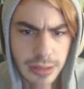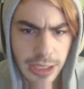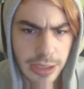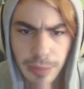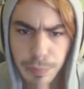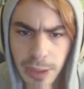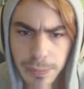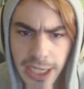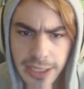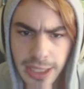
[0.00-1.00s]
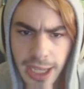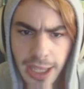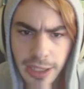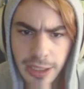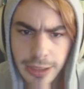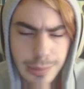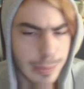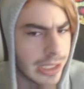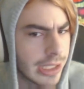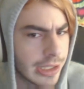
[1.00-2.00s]
like, and bring back that and
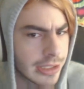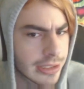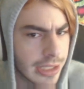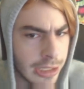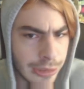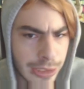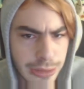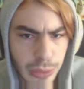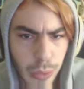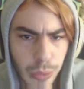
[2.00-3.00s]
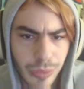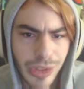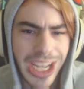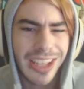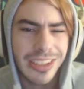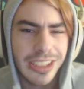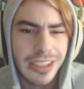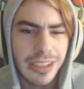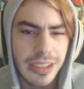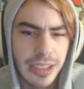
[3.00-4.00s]
explain it in this
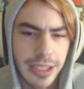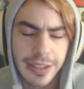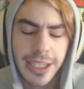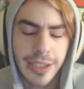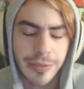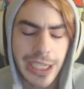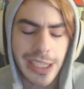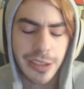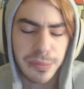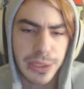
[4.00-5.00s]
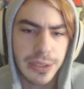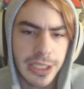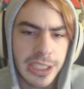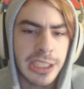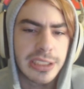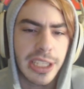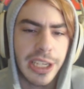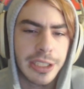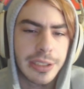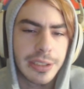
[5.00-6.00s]
reality, and not reality, but in this,
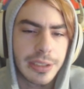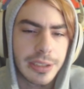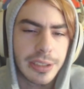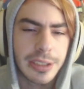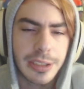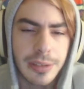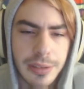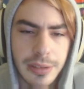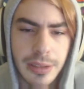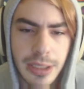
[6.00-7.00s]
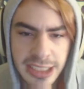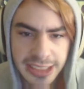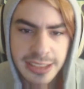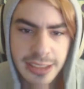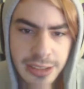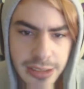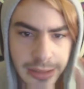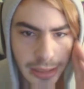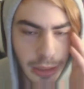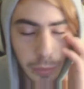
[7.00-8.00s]
like, existence.
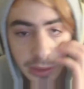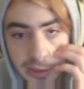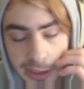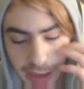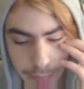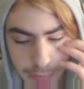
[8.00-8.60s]
One of these days I'll